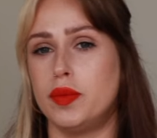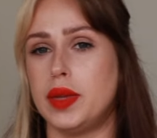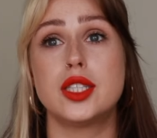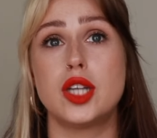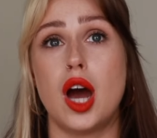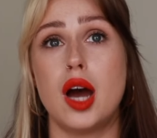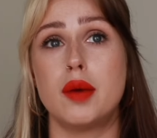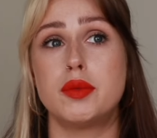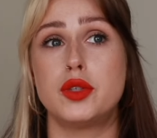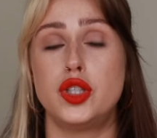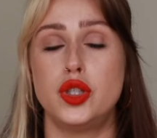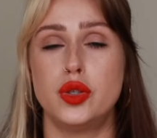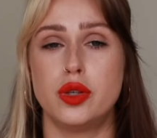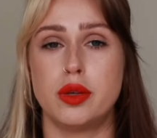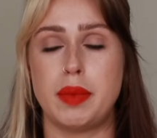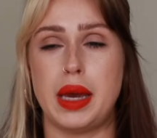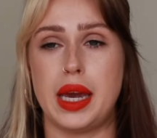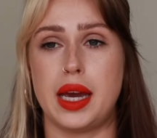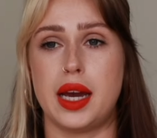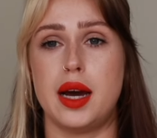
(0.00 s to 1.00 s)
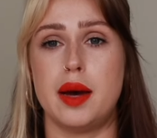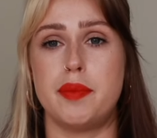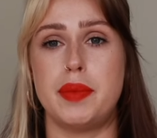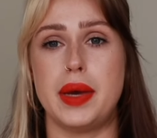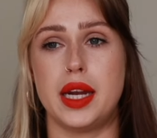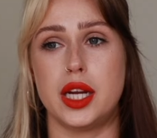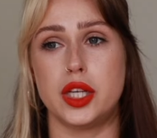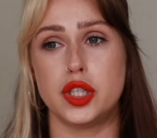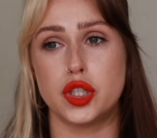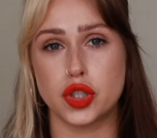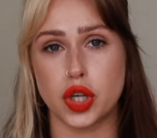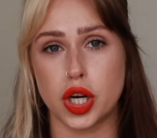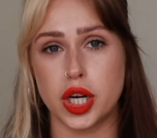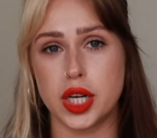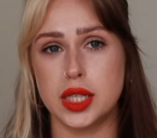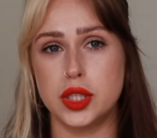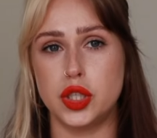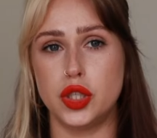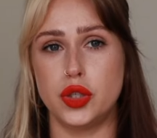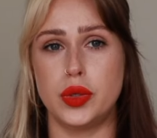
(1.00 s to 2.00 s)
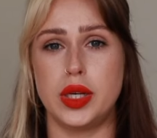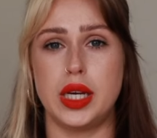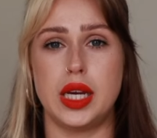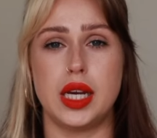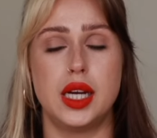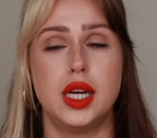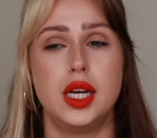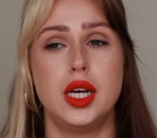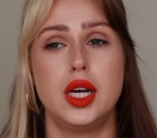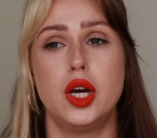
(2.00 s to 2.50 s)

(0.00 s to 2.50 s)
I stopped doing makeup and I started doing